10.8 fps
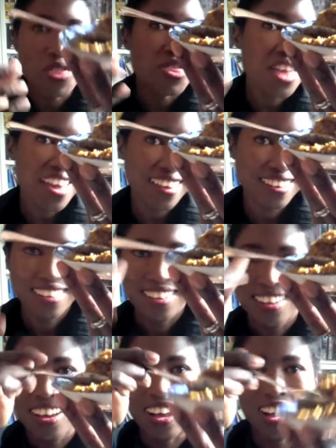thick,
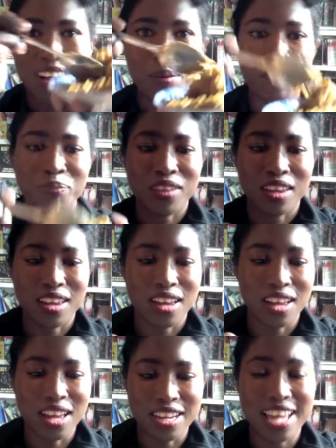and
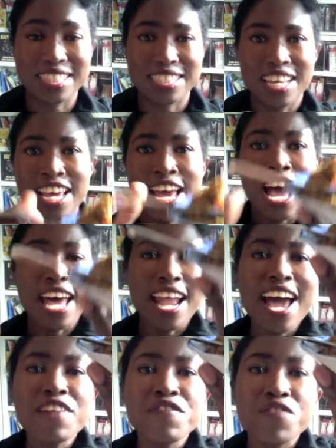
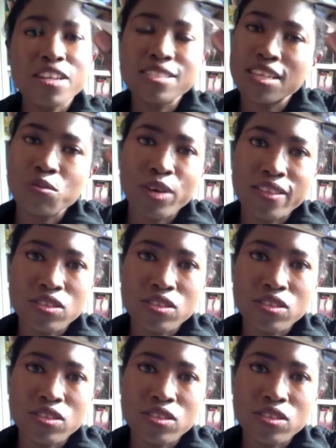I filled it with,